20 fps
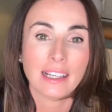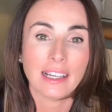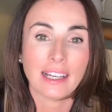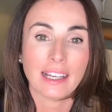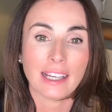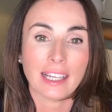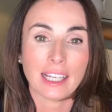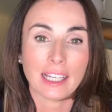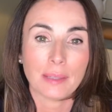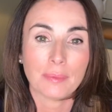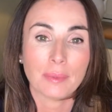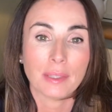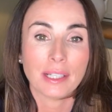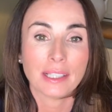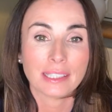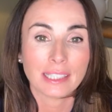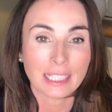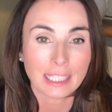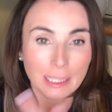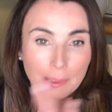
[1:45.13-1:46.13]

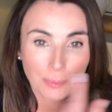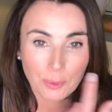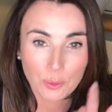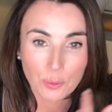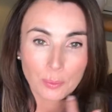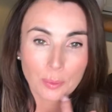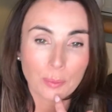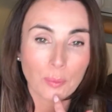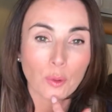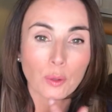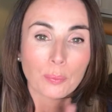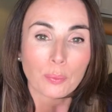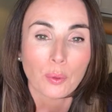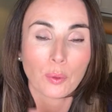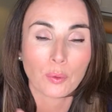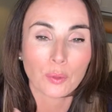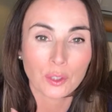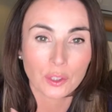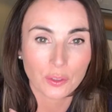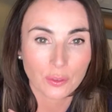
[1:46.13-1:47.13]
The lips will be more
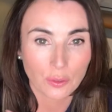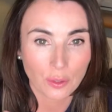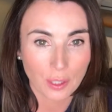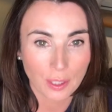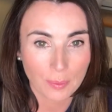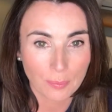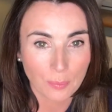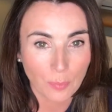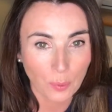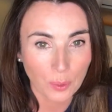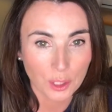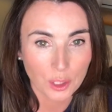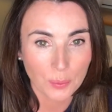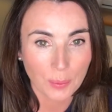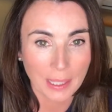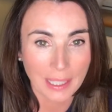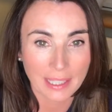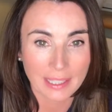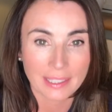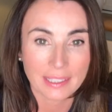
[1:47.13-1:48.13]
prone to more
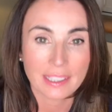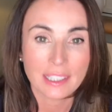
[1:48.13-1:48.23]
swelling.